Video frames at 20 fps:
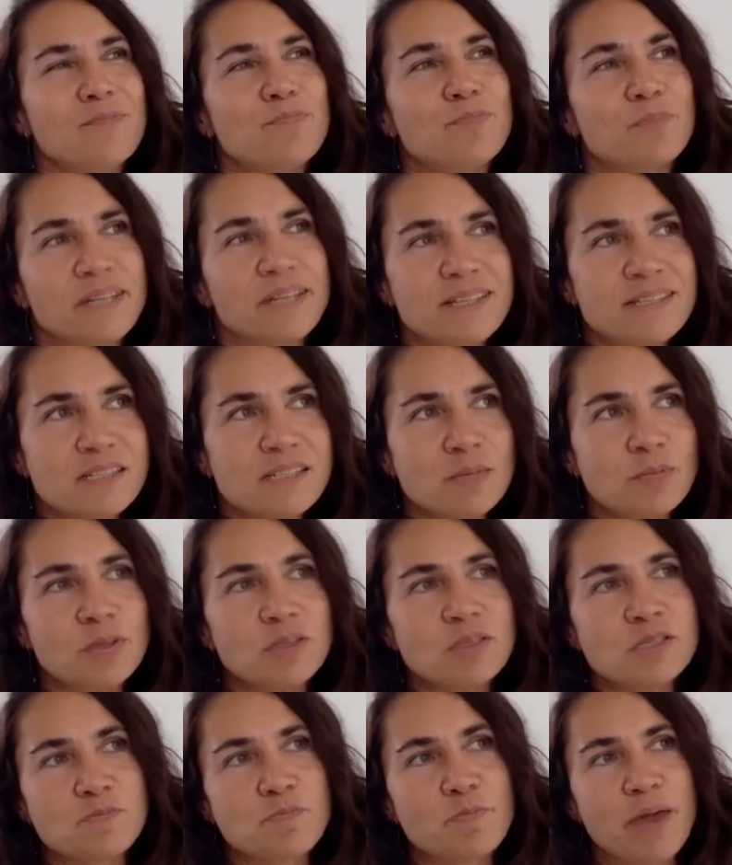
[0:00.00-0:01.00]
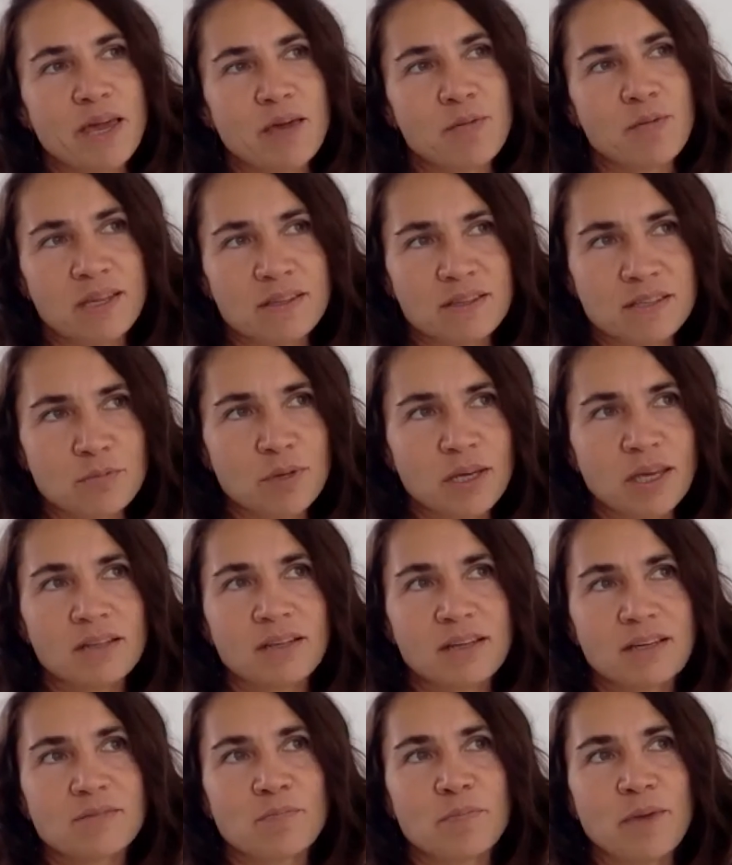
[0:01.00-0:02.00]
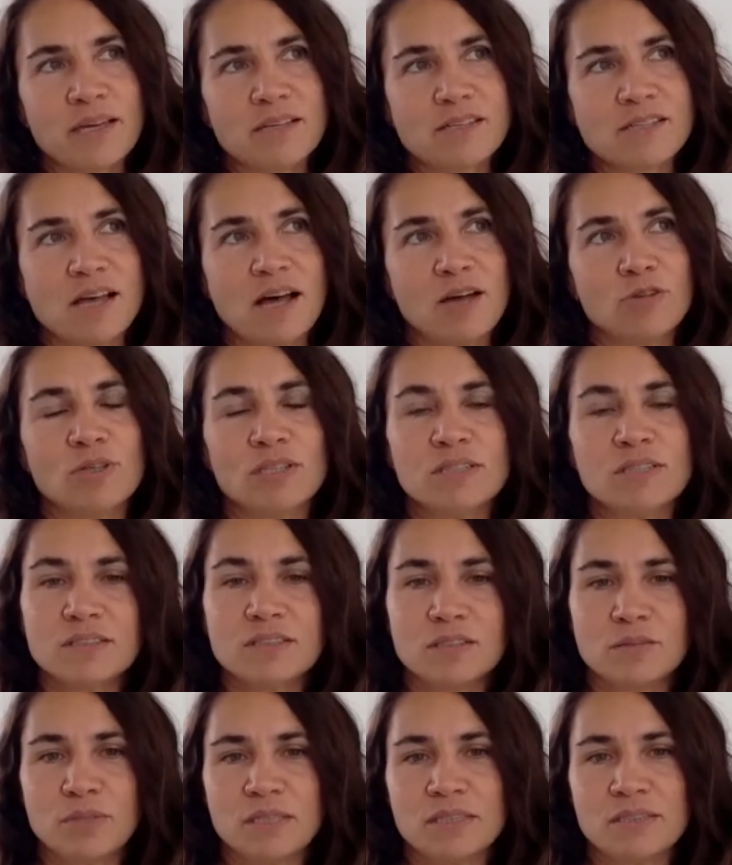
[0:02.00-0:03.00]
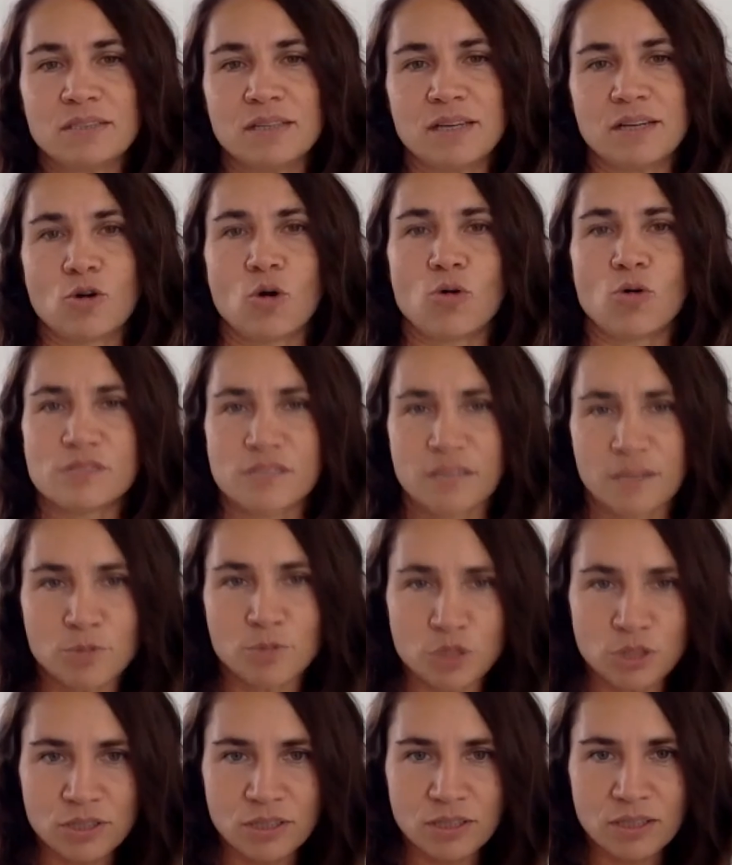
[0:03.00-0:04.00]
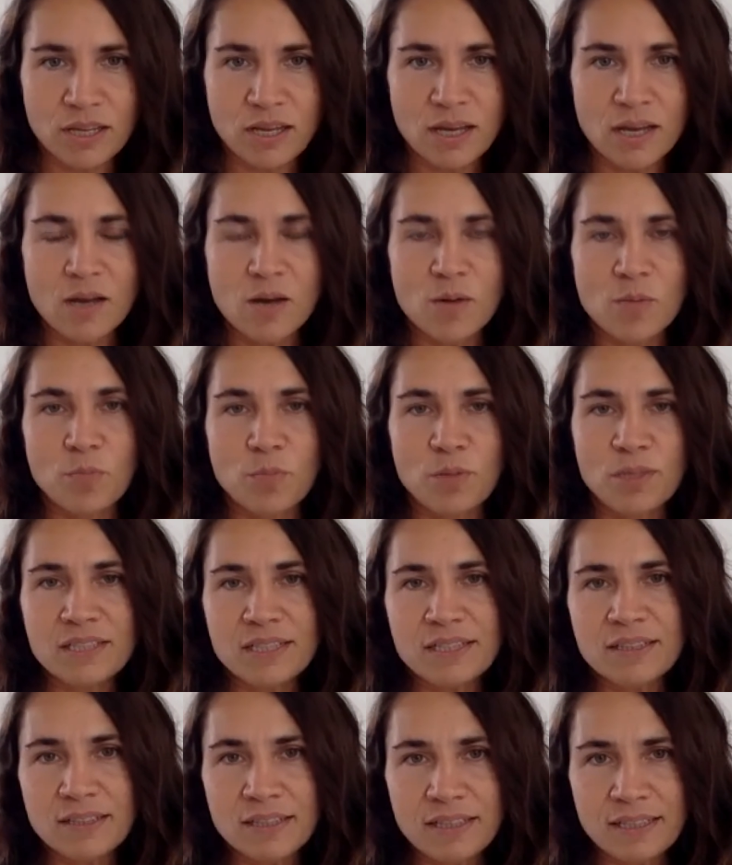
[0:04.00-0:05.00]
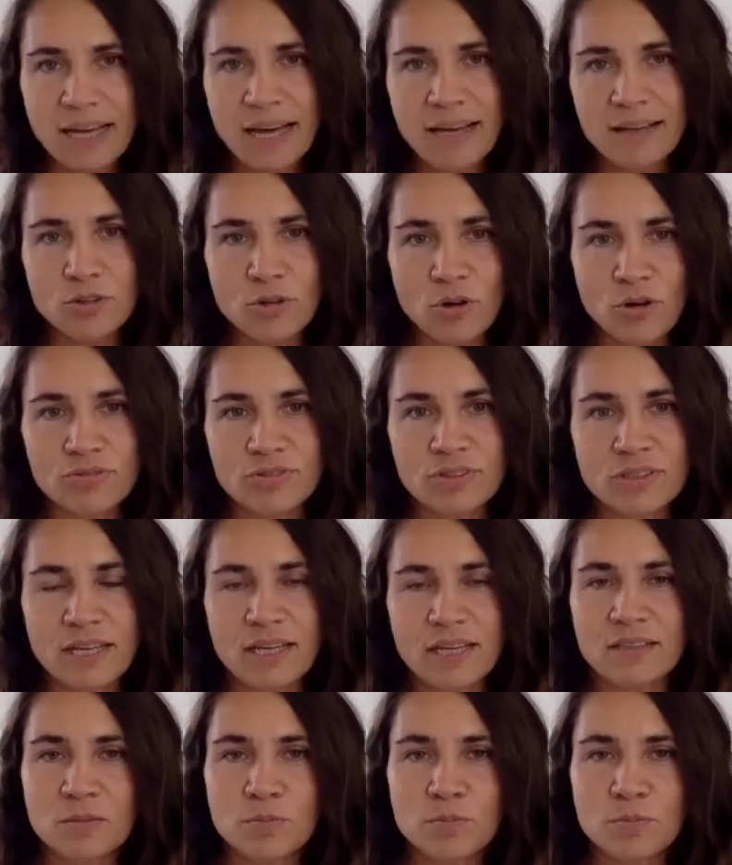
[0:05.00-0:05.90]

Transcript: Principles maybe at the beginning may sound a little bit conceptual, but in the end of the day, the